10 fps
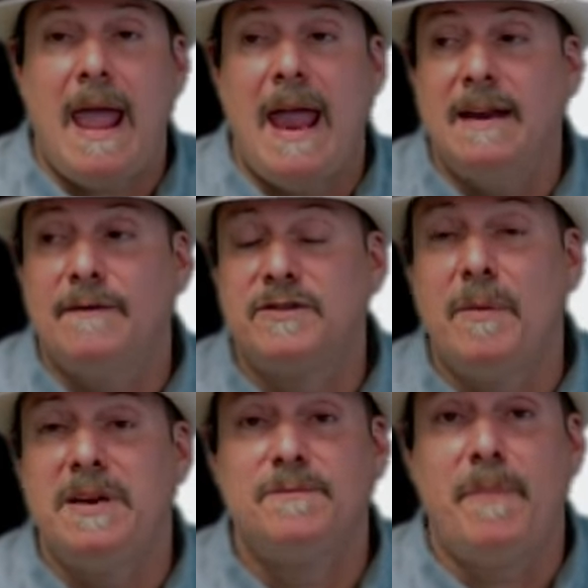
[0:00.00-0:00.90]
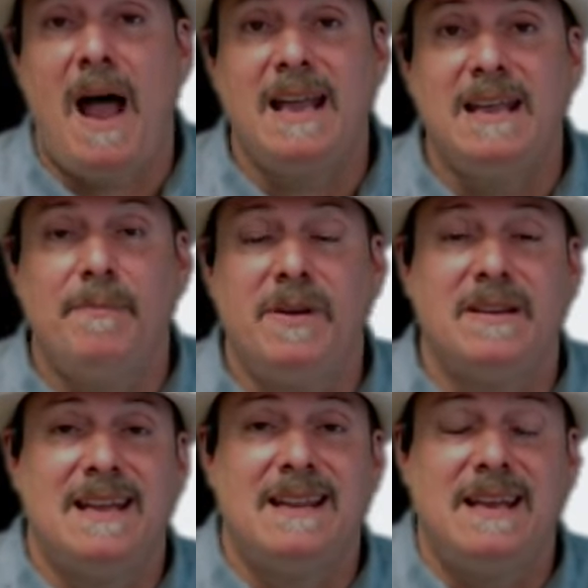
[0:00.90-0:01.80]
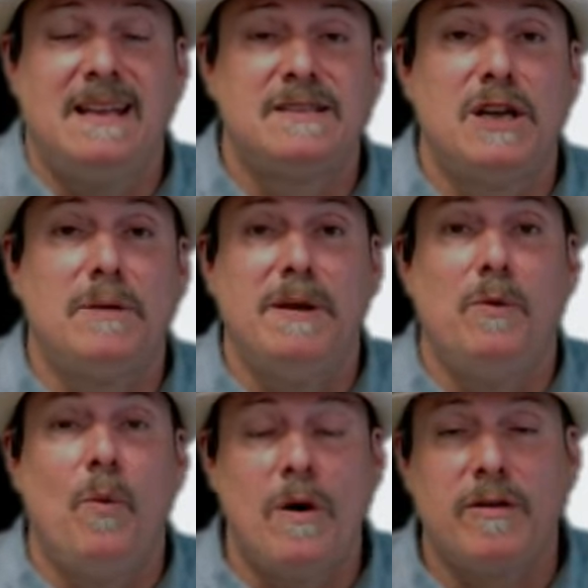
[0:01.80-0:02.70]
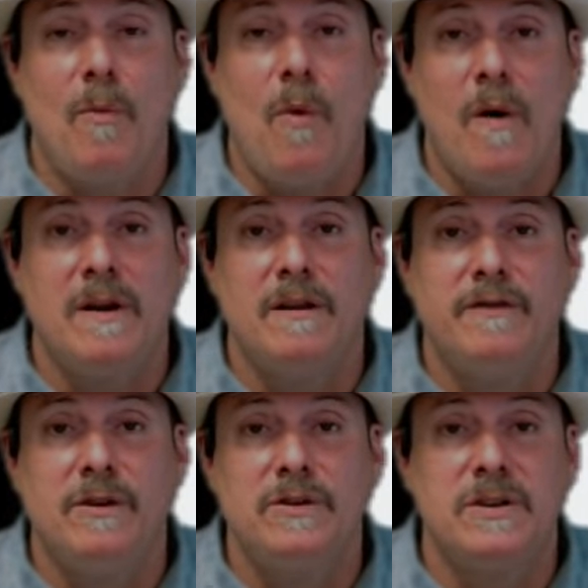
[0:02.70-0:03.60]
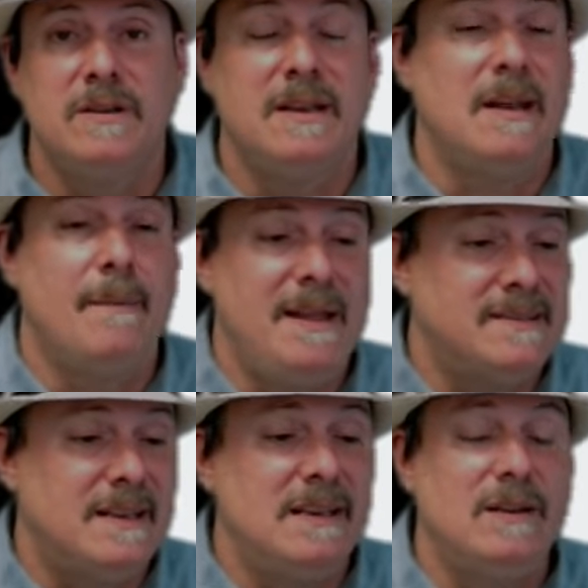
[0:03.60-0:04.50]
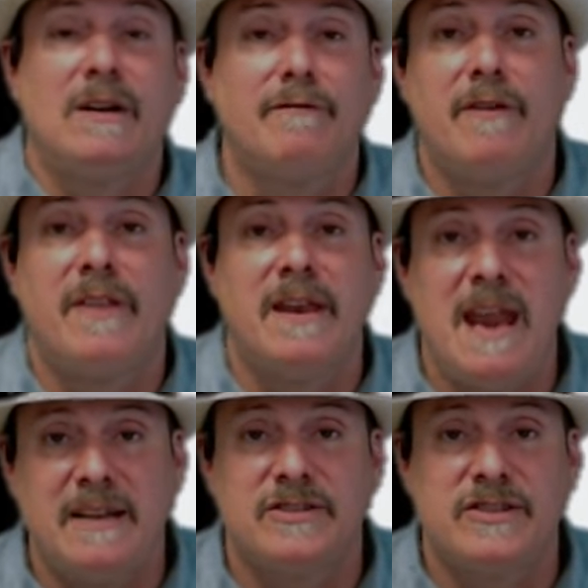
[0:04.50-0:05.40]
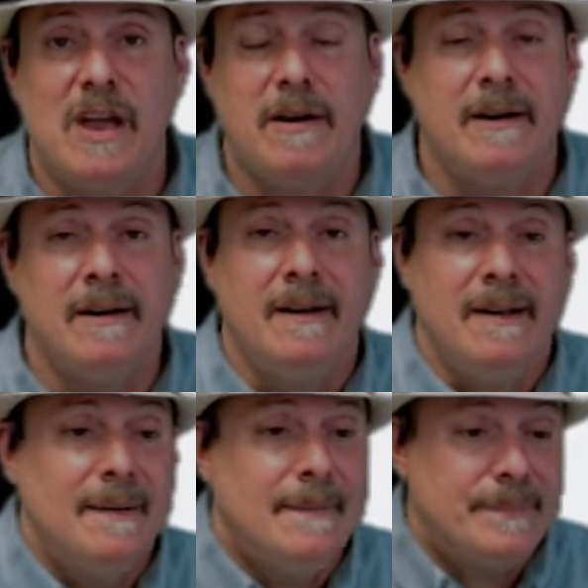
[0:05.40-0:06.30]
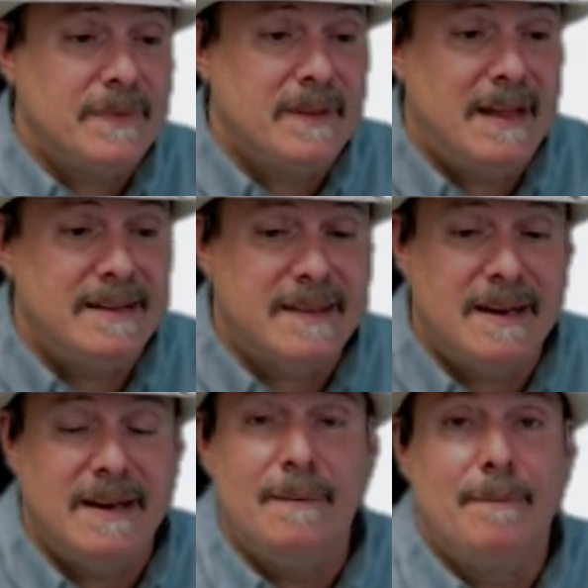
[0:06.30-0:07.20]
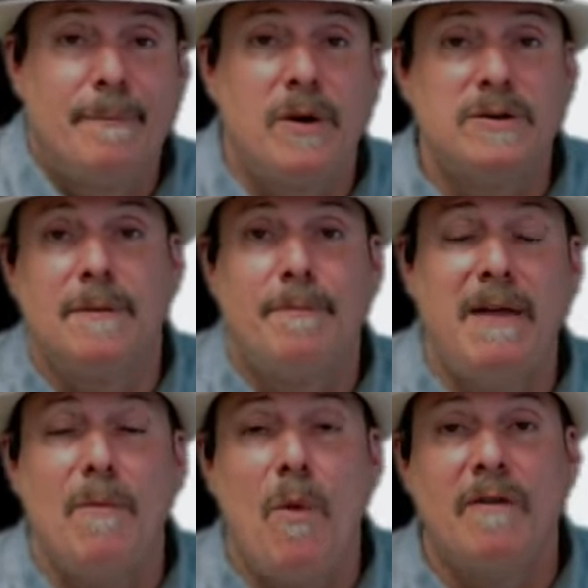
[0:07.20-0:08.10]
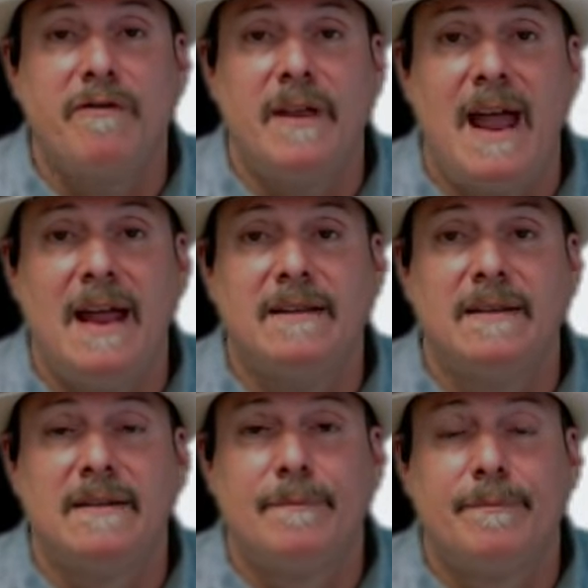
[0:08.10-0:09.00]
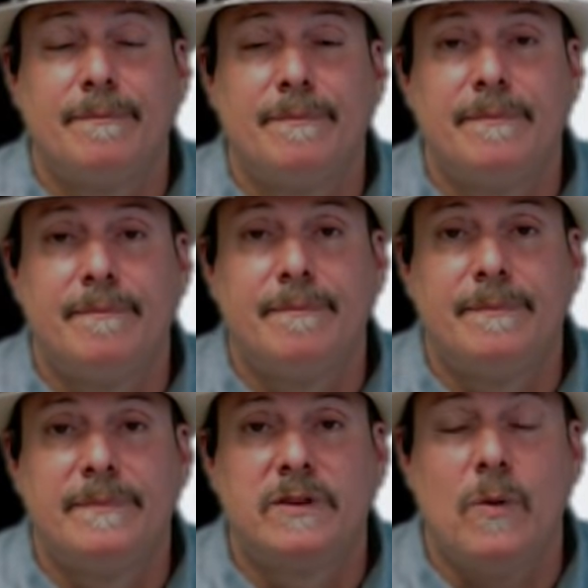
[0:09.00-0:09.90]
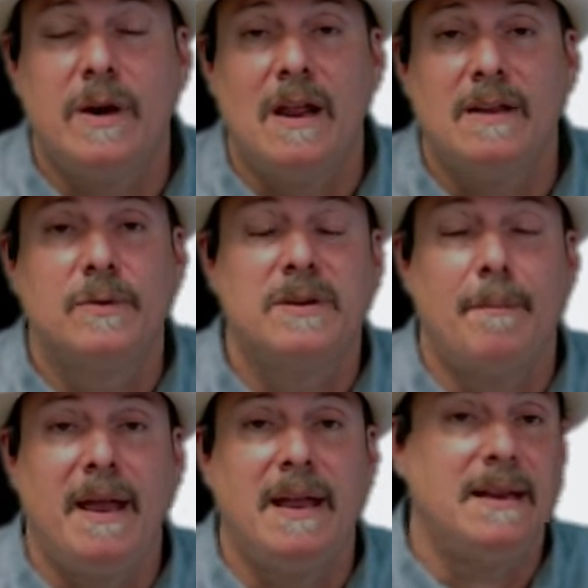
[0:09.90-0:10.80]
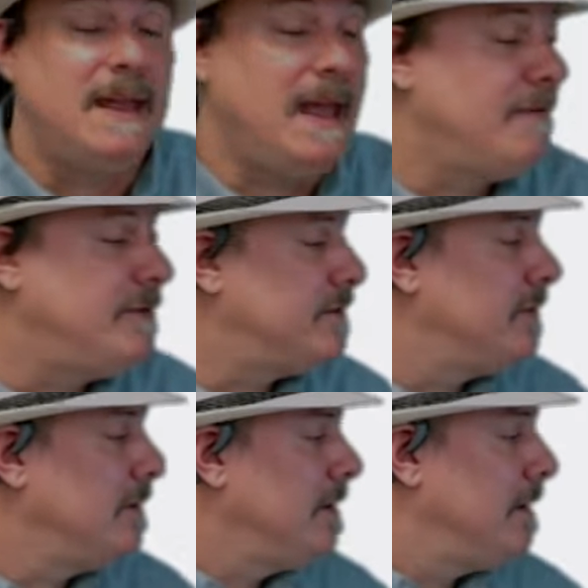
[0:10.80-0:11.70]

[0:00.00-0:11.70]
And if somebody's buying it because they think it's going to be worth more in the future, then they're basically looking for the next sucker that's going to per- pay more for that $20 worth of paint and canvas.